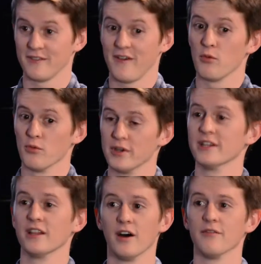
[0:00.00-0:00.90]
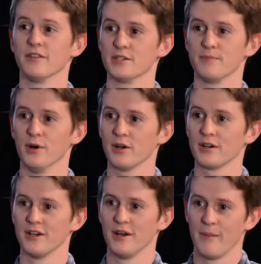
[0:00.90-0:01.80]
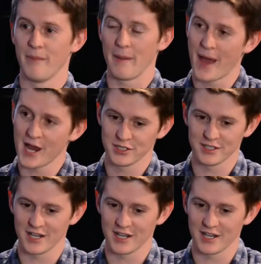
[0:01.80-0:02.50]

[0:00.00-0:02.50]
If I really loved this book, my passion's